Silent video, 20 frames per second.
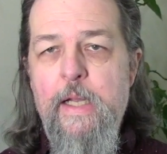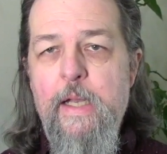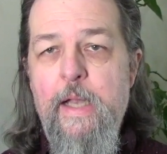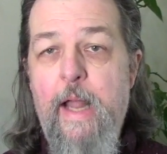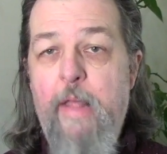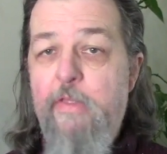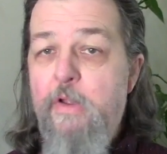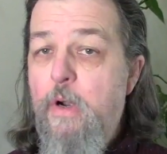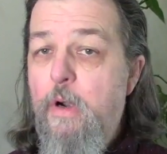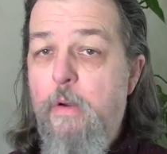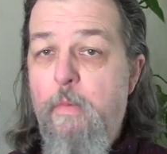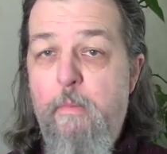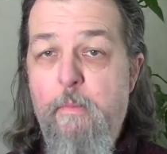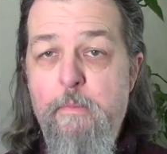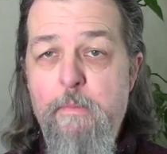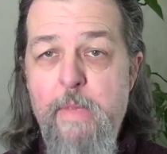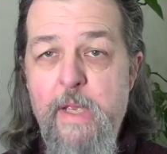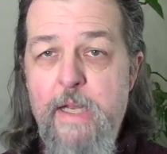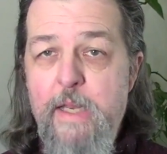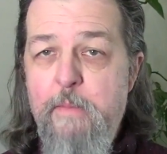Now, there are
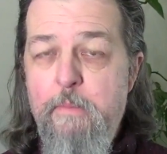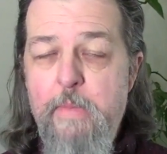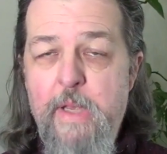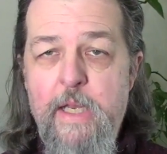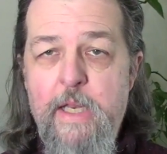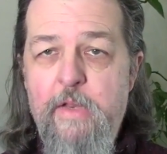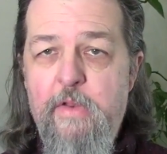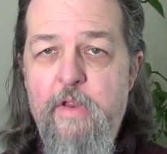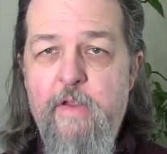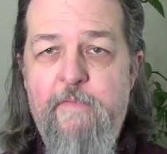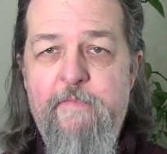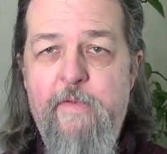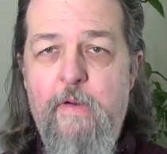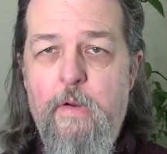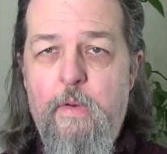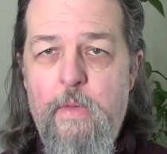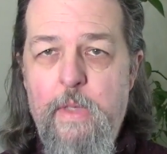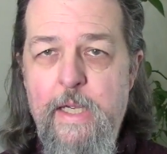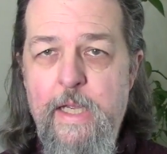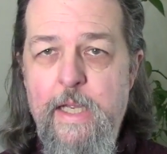many, many
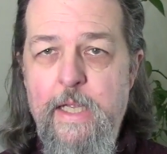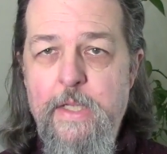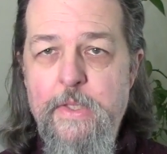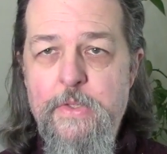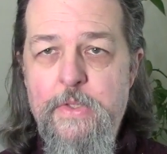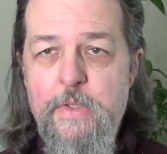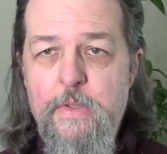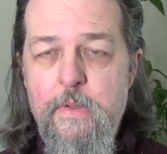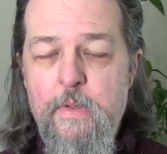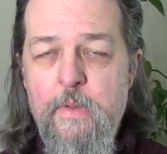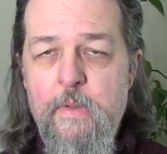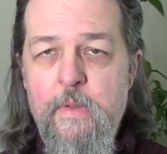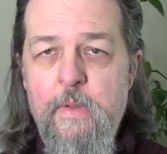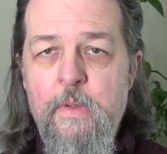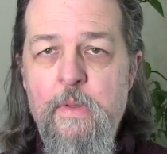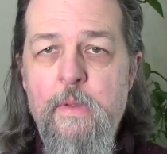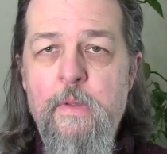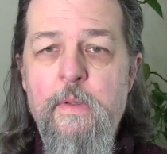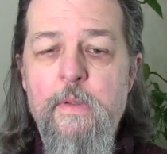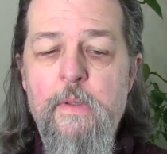different ways
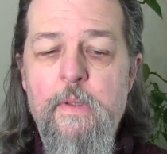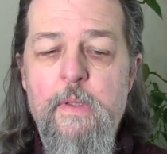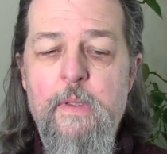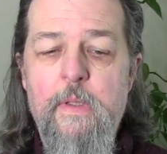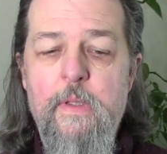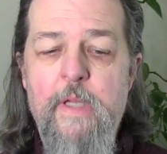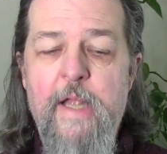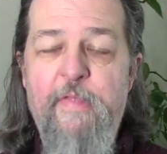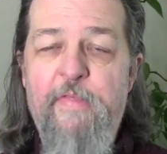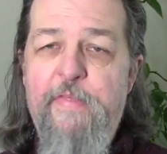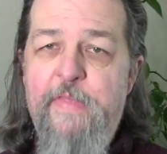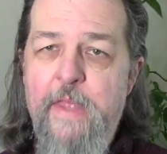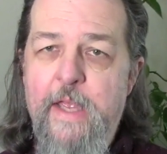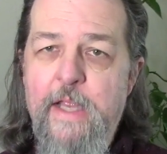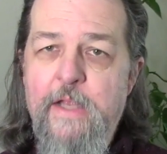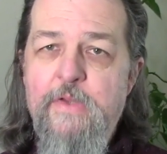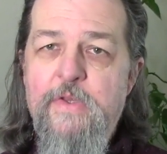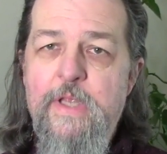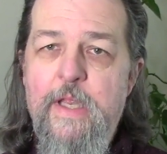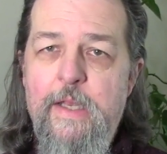and
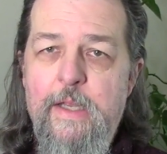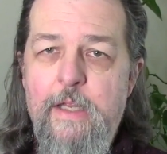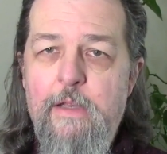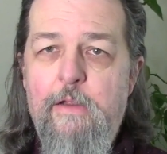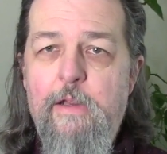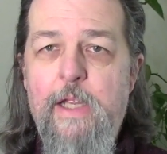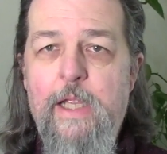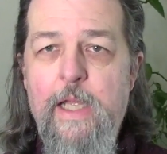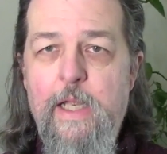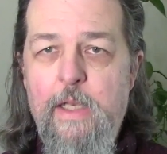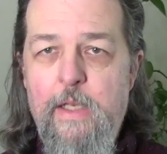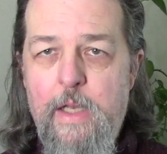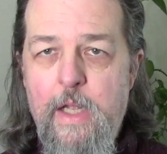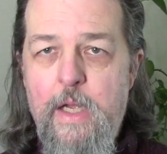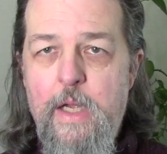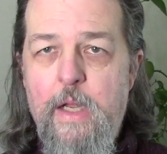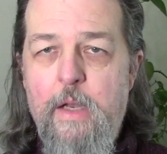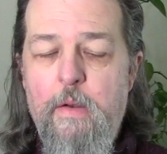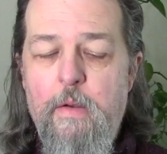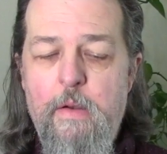things that need to get
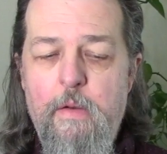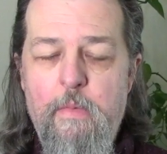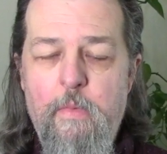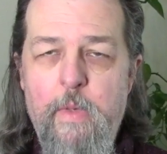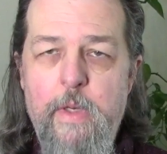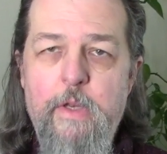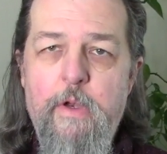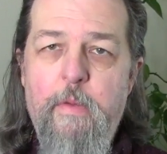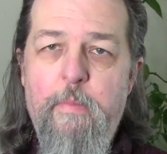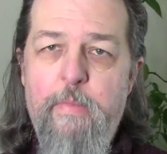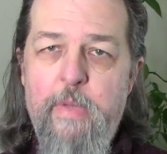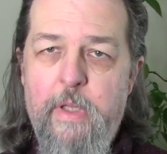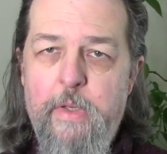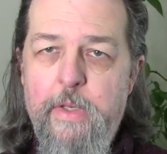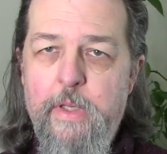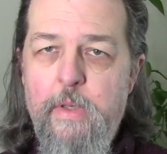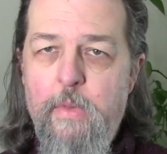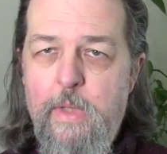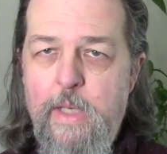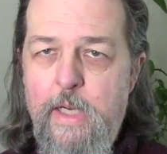done when you're
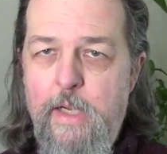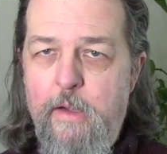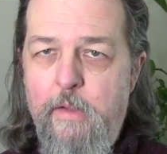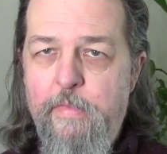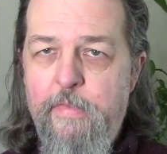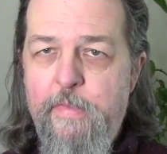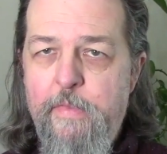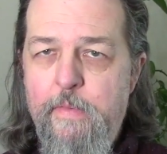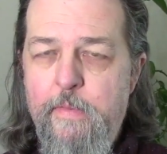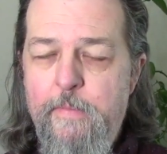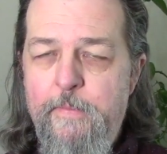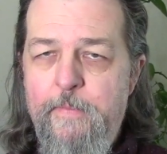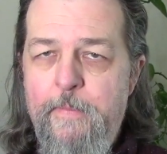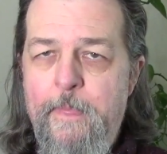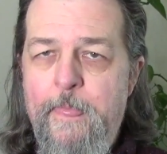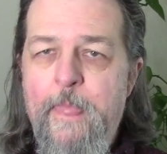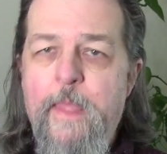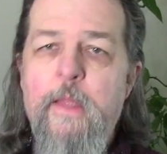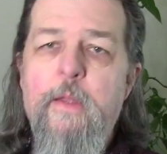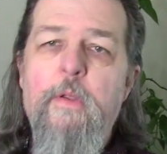building wealth.
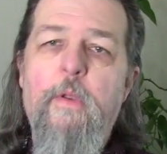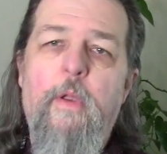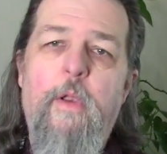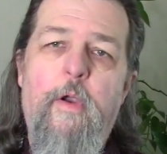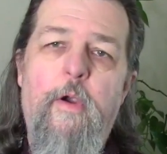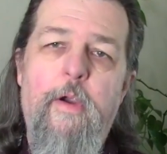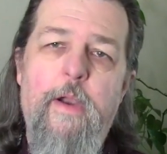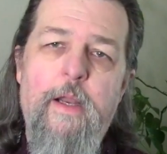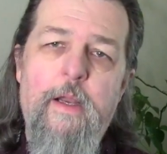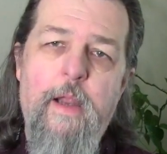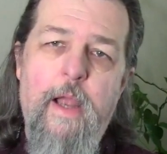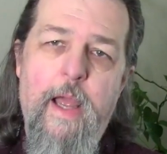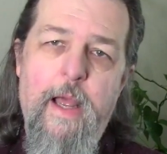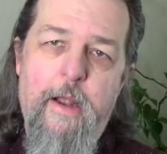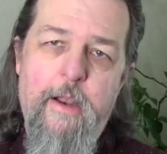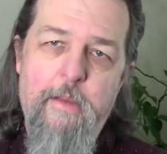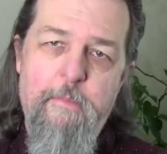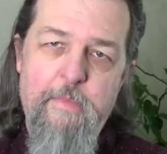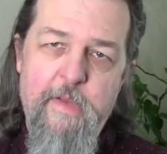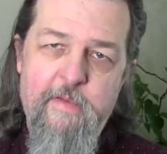Learning
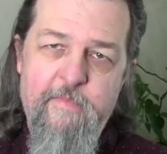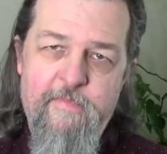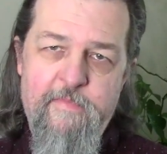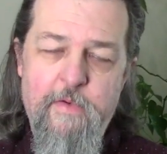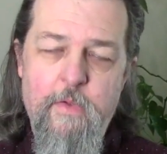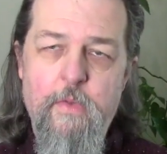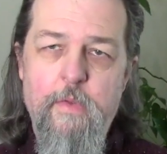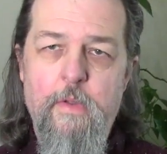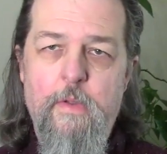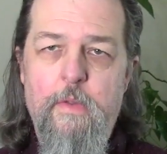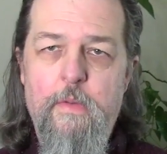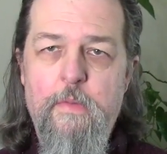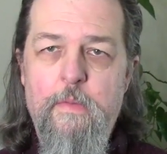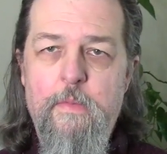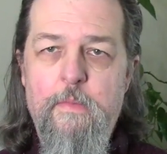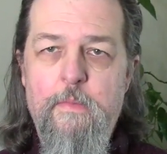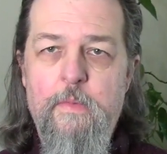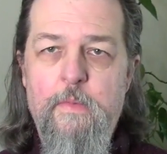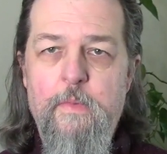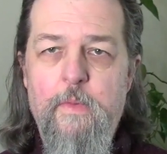how to be frugal,
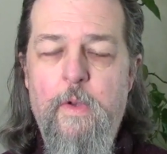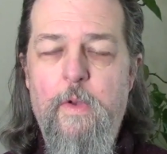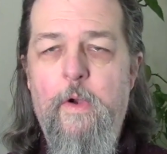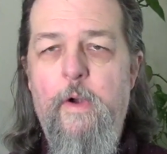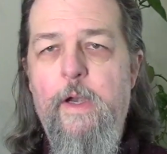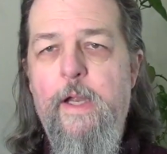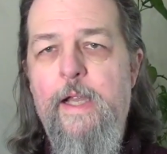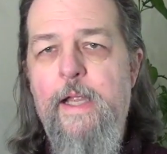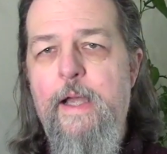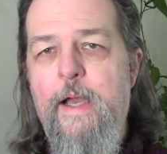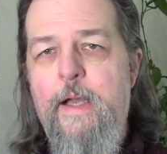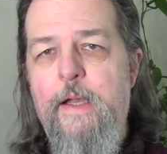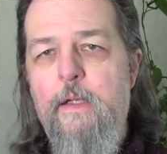learning how